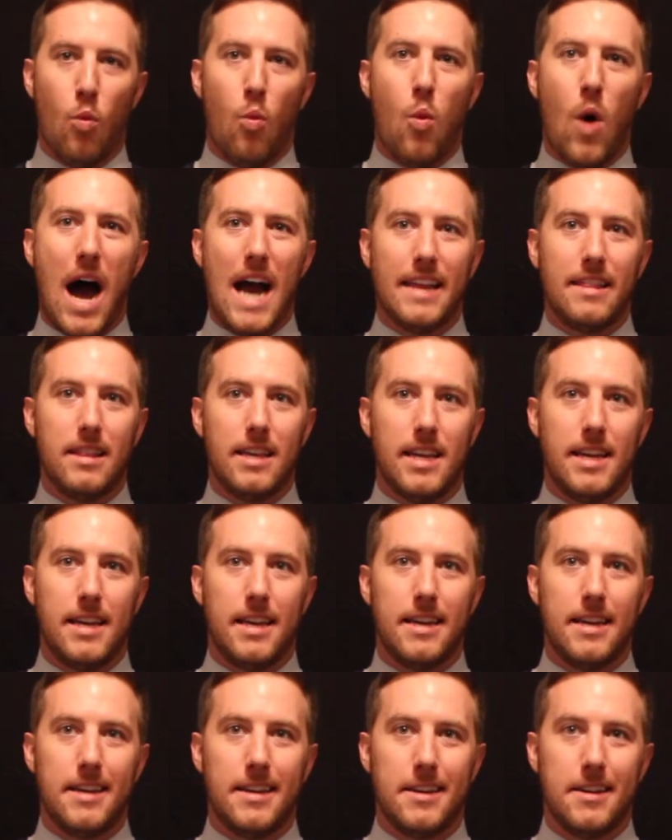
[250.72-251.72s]

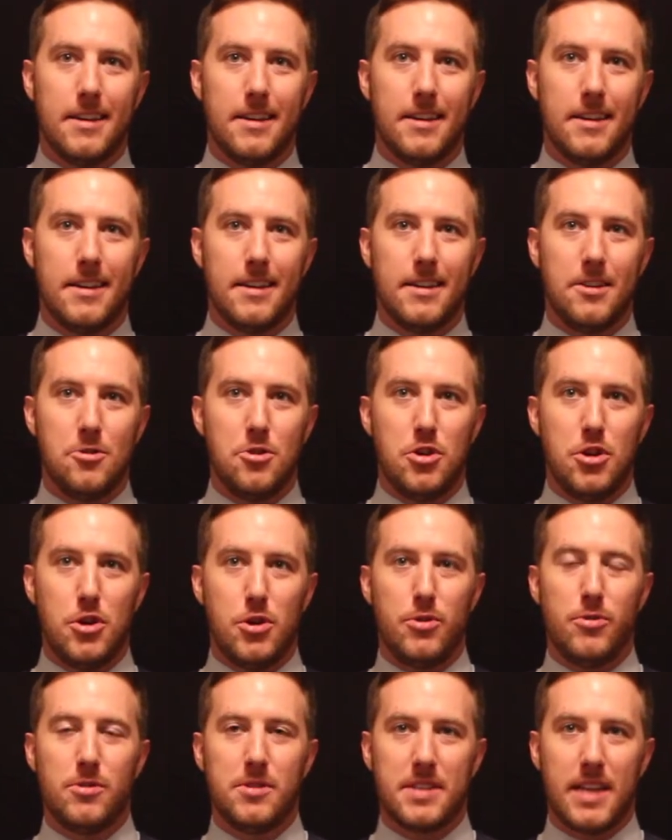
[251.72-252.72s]
widely
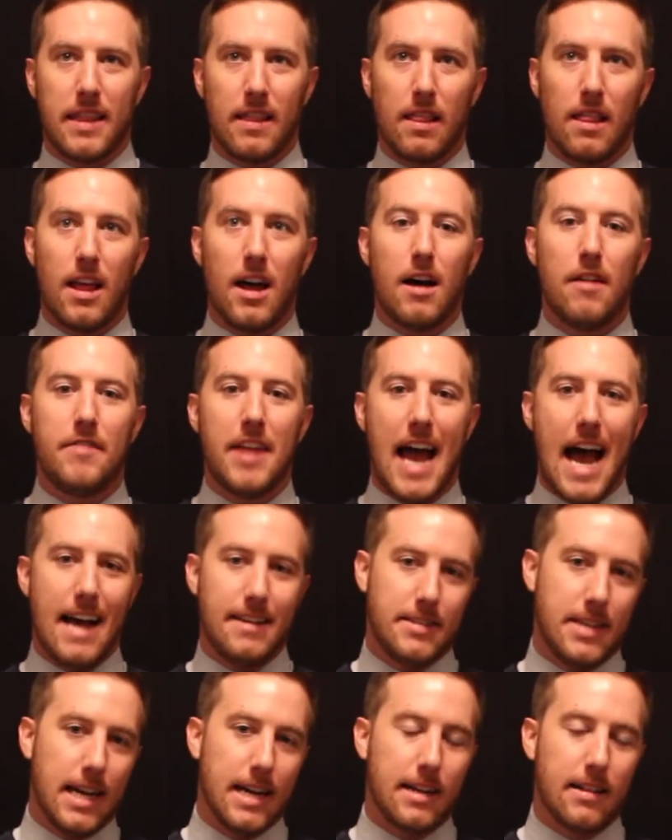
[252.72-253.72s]
used and loved
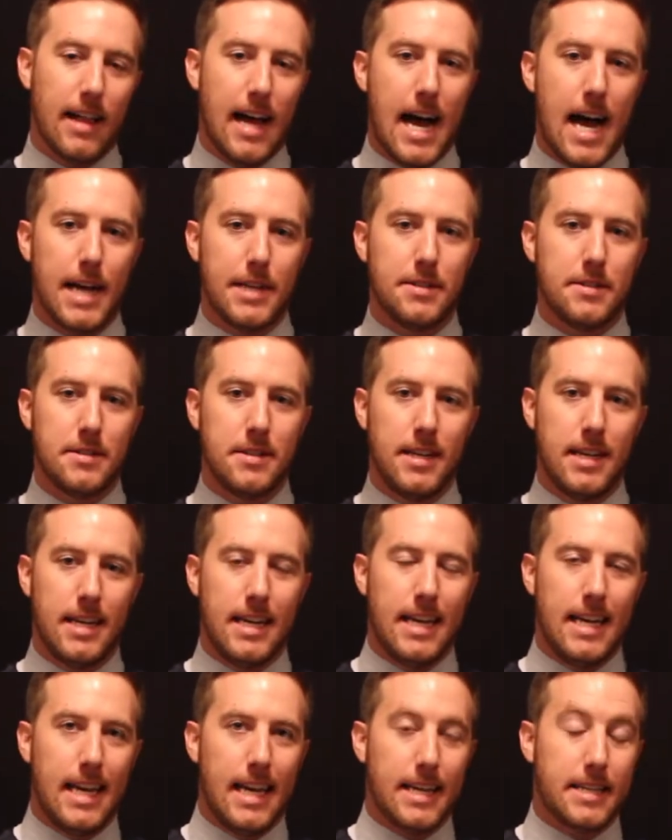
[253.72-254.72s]
asset class,
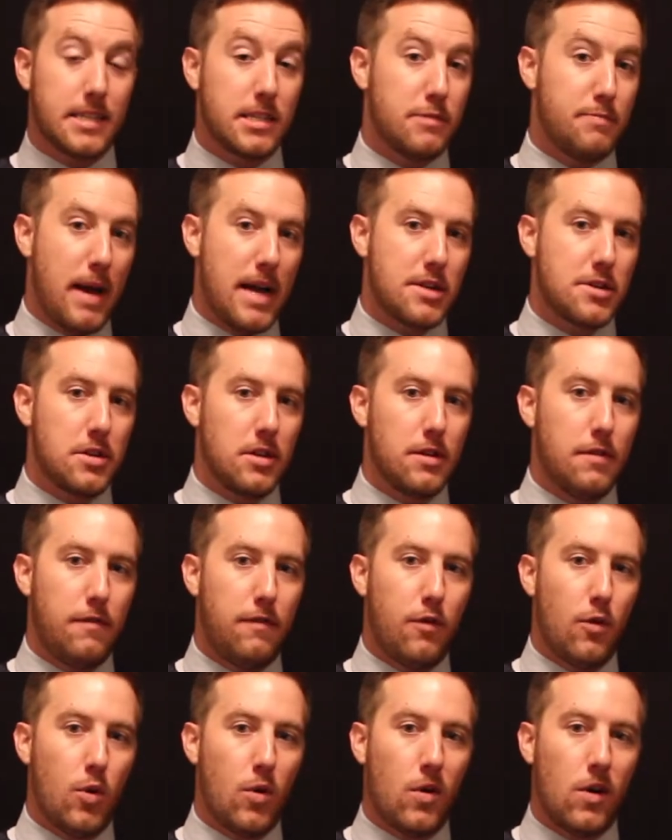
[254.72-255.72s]
especially
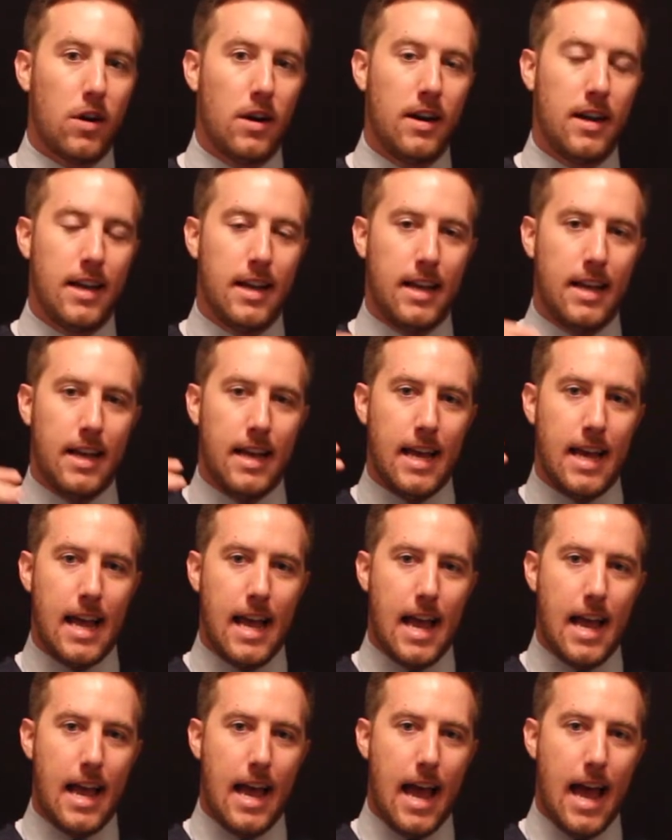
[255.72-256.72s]
for
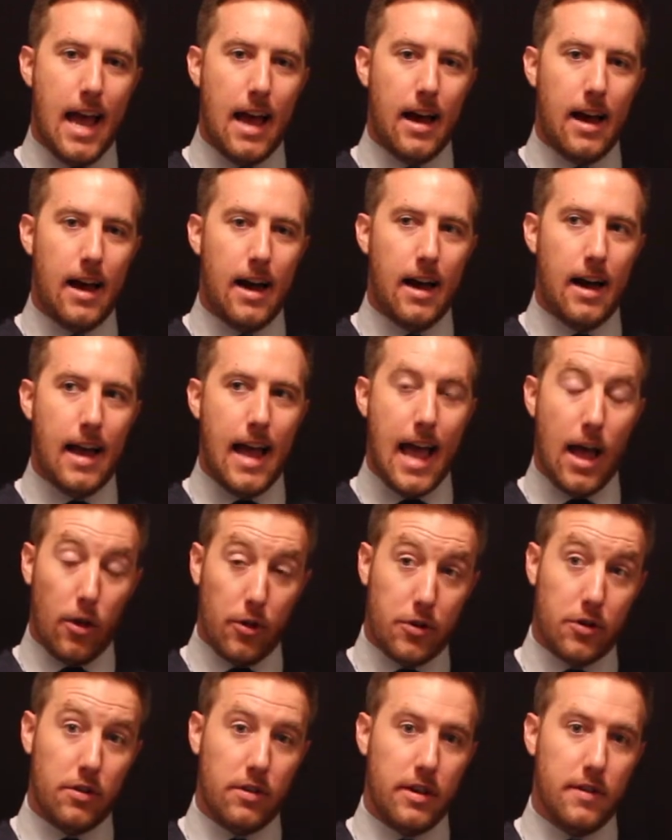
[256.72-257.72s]

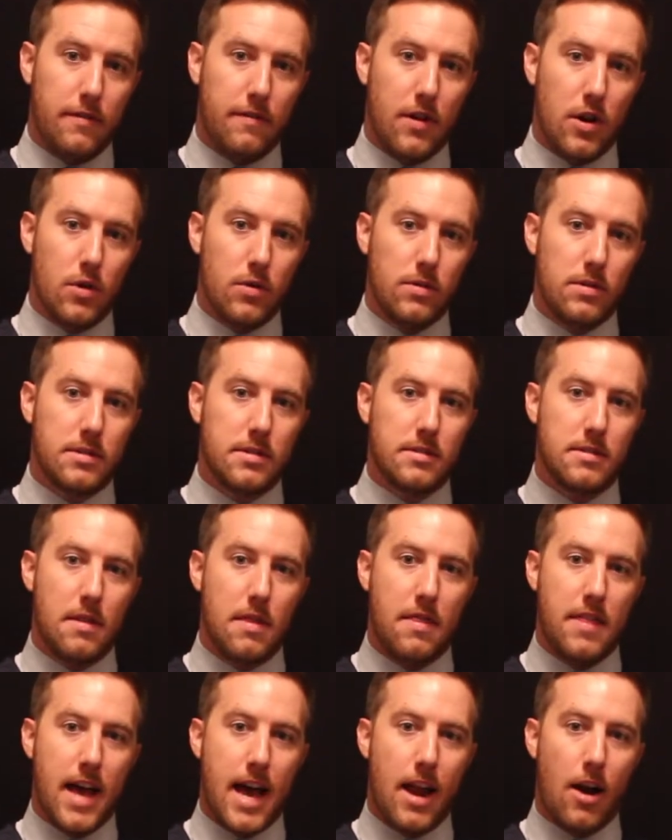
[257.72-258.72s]
elderly folks
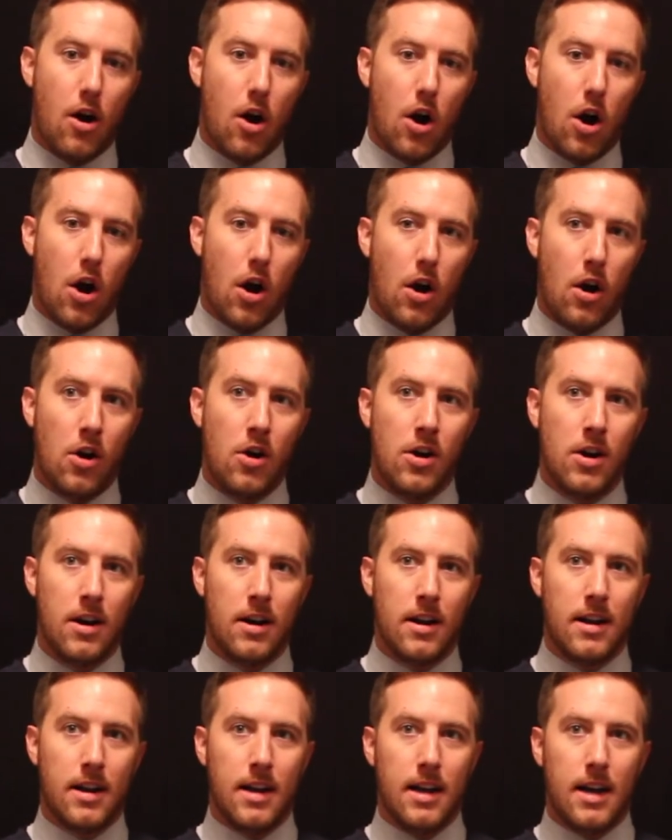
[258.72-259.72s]
that are
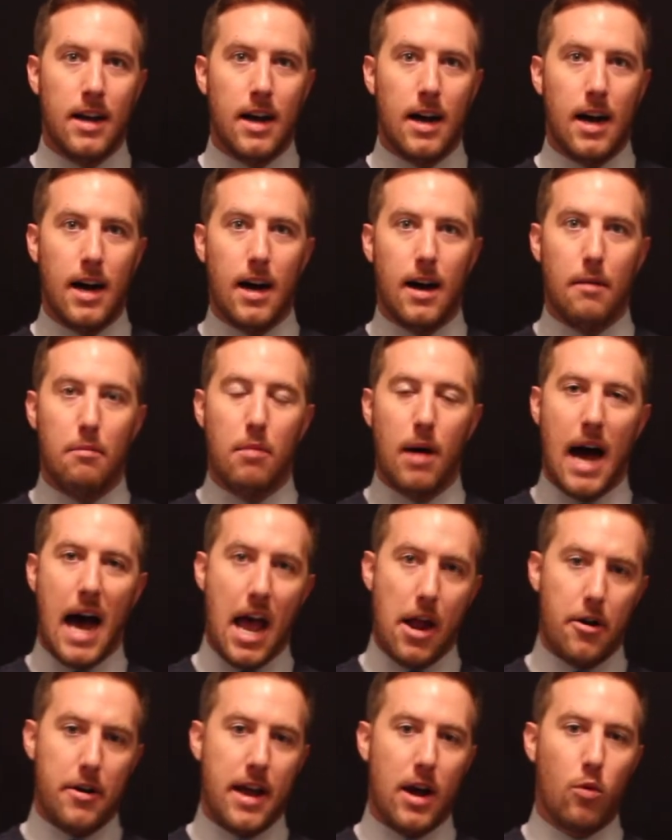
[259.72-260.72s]

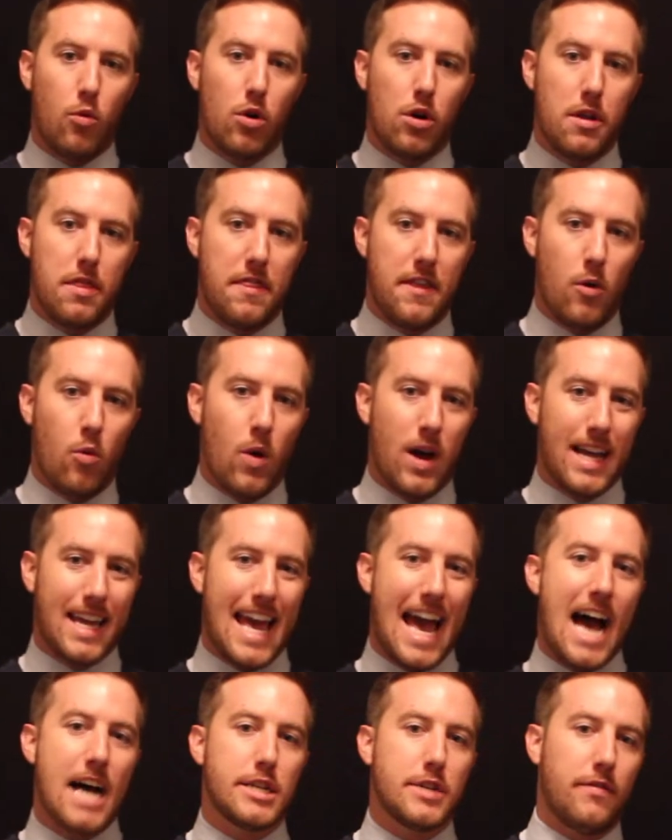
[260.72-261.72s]
higher net worth that want
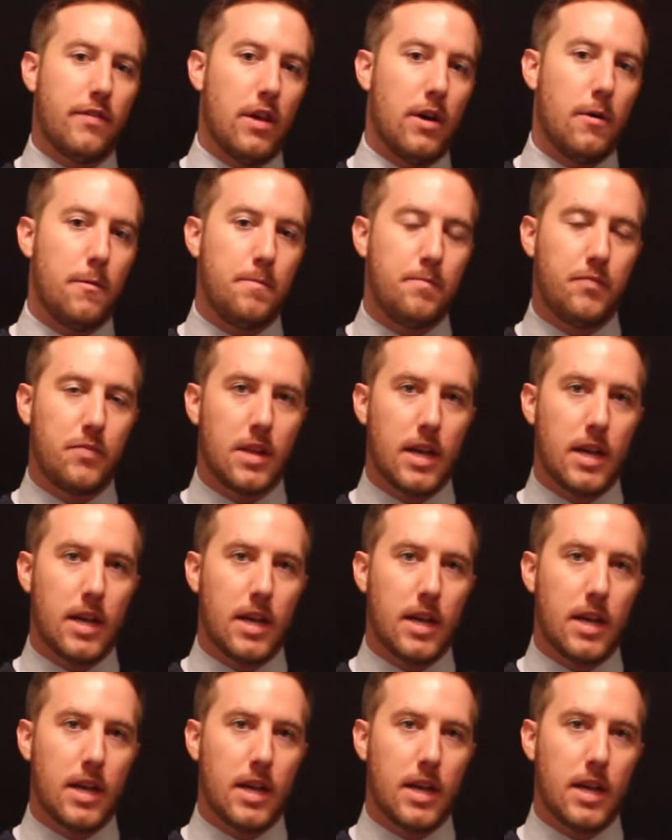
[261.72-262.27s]
cash flow.